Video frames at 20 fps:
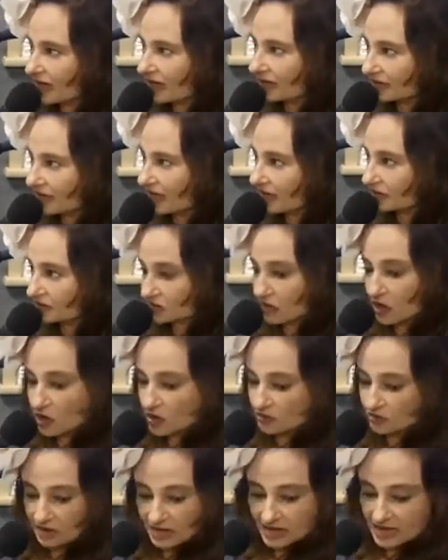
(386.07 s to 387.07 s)
Yeah,
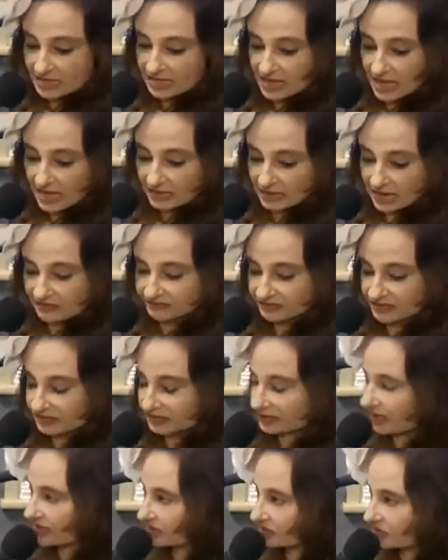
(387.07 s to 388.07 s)
so a lovely
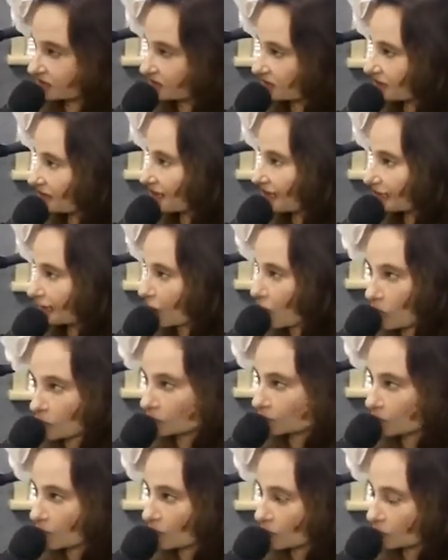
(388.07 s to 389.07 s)
list.
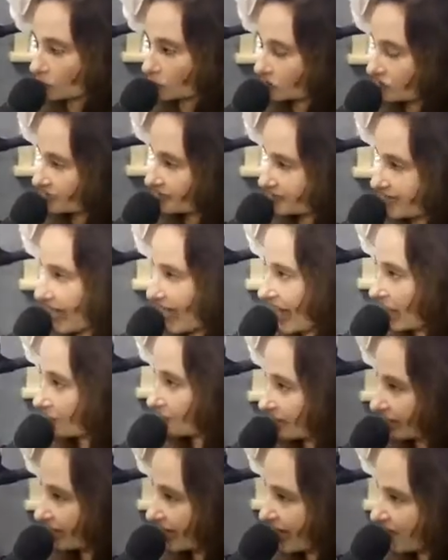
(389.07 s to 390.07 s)
Golden Wattle just came
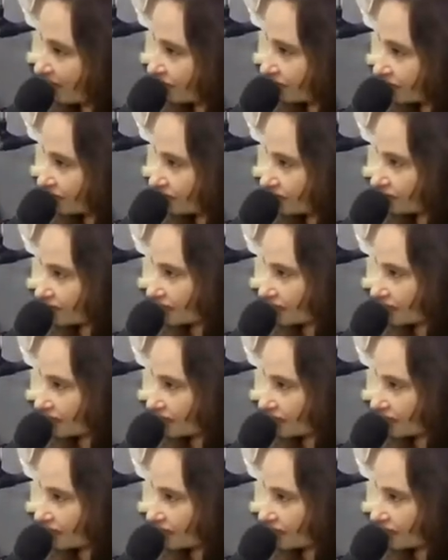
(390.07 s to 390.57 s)
and left.